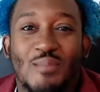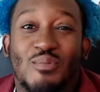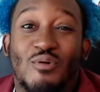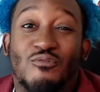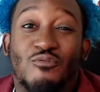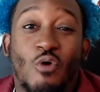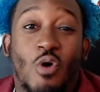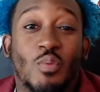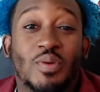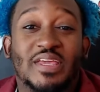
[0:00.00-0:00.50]

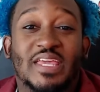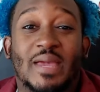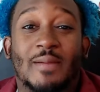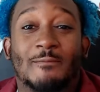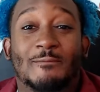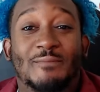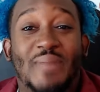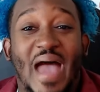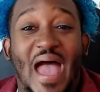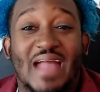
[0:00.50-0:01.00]
before we
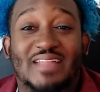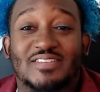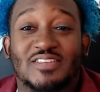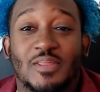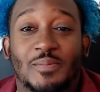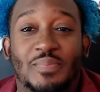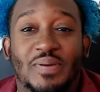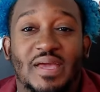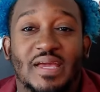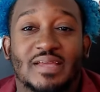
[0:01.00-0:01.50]
get back to
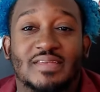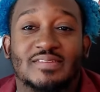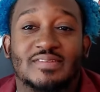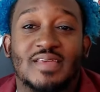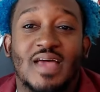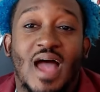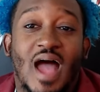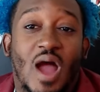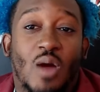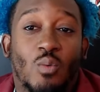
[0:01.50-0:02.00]
the picks,
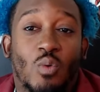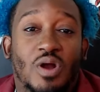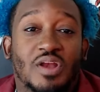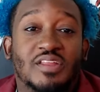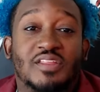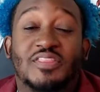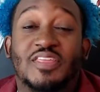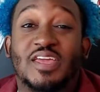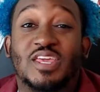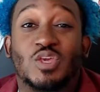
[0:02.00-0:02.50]
I
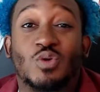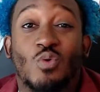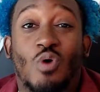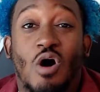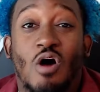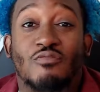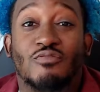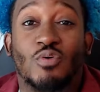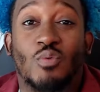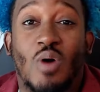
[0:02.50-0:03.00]
wanted to thank you
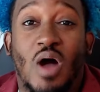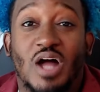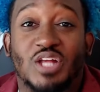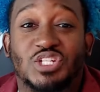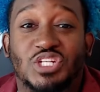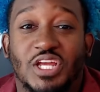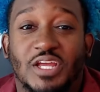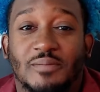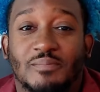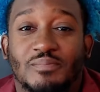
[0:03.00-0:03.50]
all for
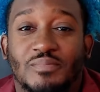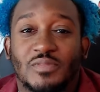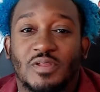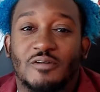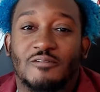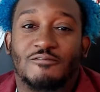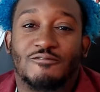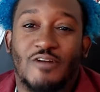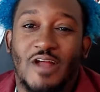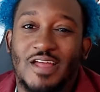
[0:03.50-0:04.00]
watching.
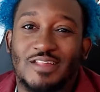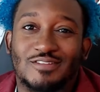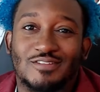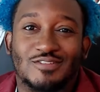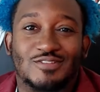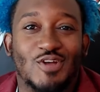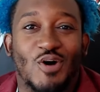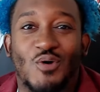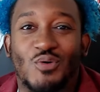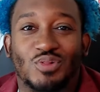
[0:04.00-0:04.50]
Woo!
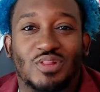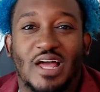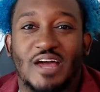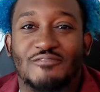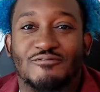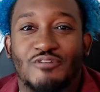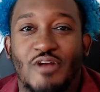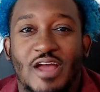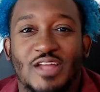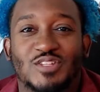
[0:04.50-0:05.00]
Friends don't
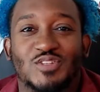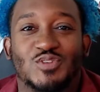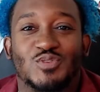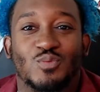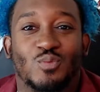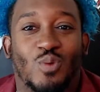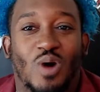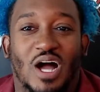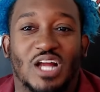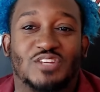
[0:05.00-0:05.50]
let friends
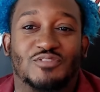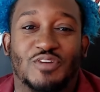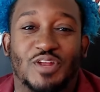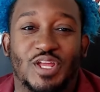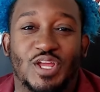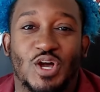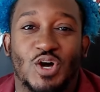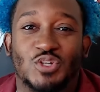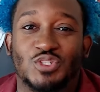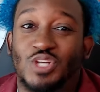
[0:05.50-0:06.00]
watch
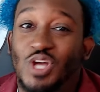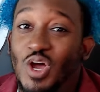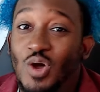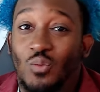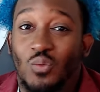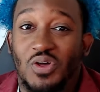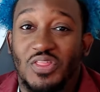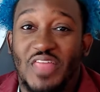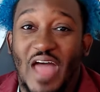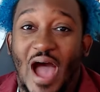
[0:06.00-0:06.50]
videos
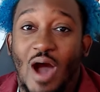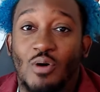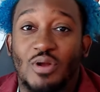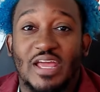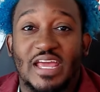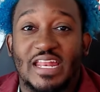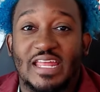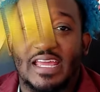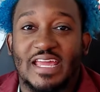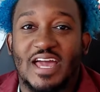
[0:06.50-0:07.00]
without
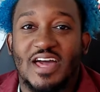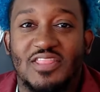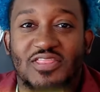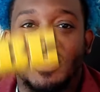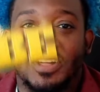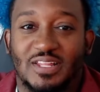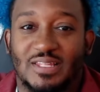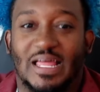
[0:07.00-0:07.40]
hitting the